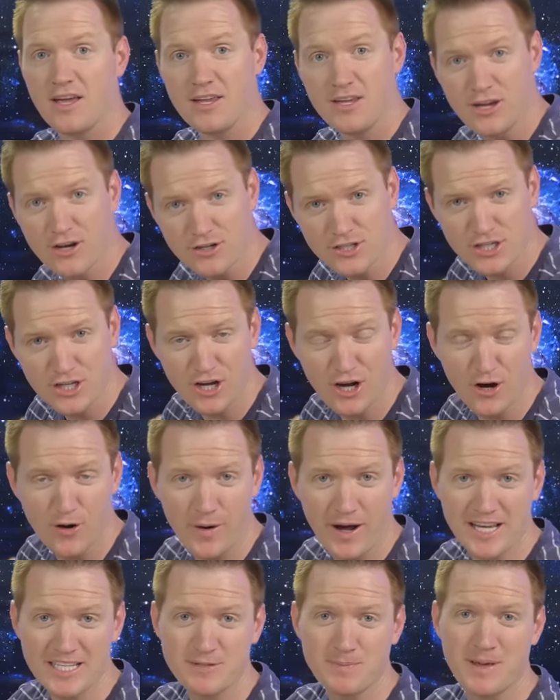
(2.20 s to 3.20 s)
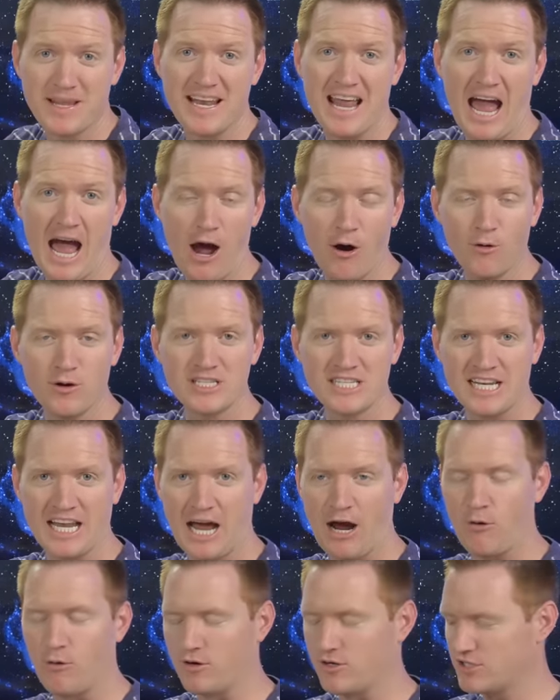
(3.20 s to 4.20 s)
Years ago, I spent hours and
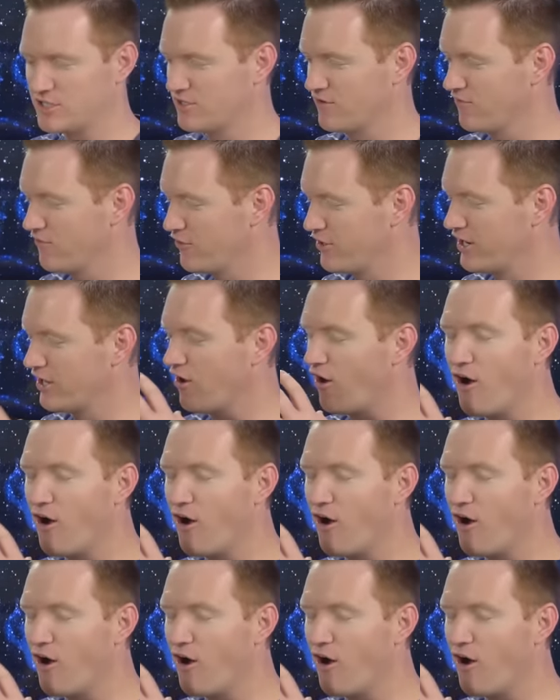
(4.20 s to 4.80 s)
hours converting